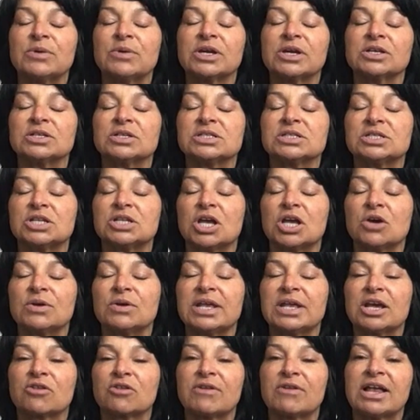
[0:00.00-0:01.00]
we're going to
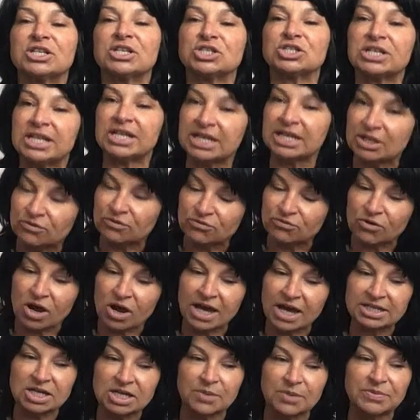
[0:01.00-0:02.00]
slowly and gradually
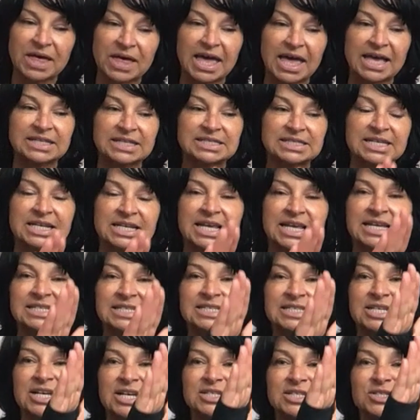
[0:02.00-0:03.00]
ride up that
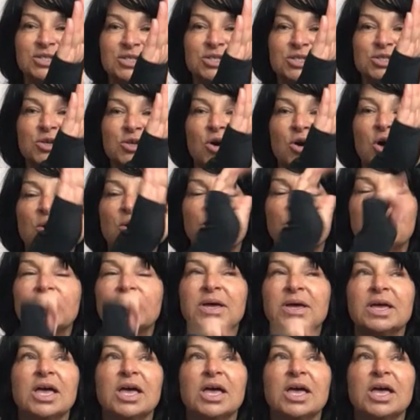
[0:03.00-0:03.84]
escalator to the top.